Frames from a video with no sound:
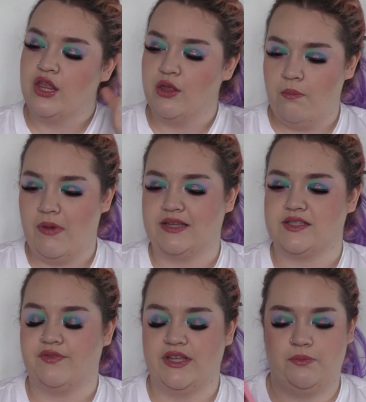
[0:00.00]
The
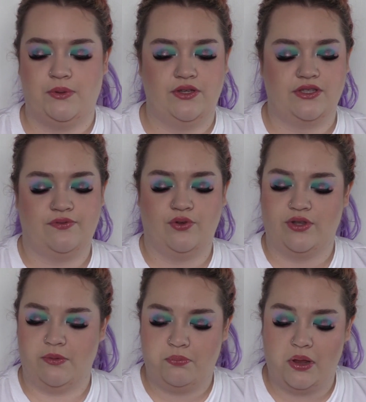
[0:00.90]
mattes are really
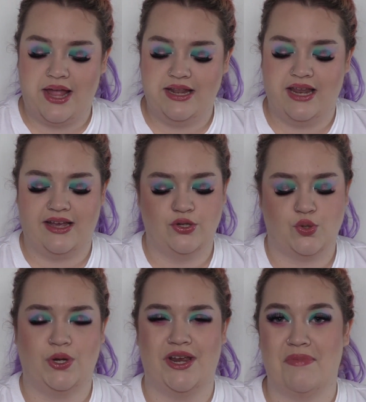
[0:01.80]
beautiful, they blend like a
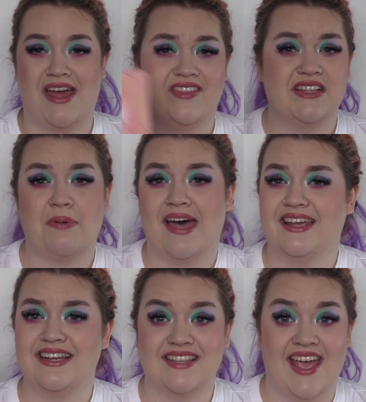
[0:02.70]
dream and this
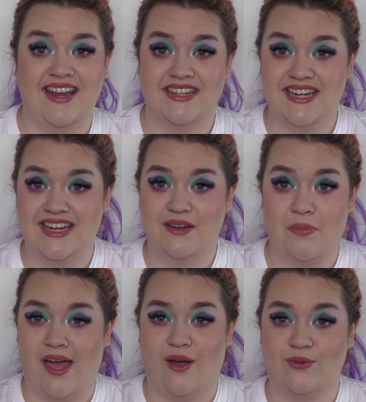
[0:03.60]
palette is
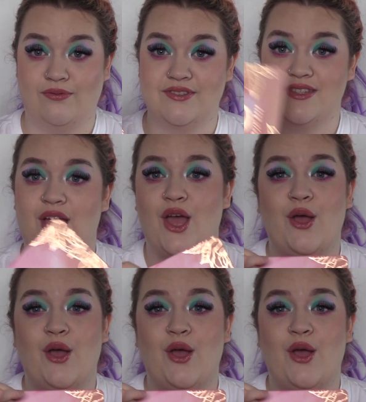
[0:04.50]
£18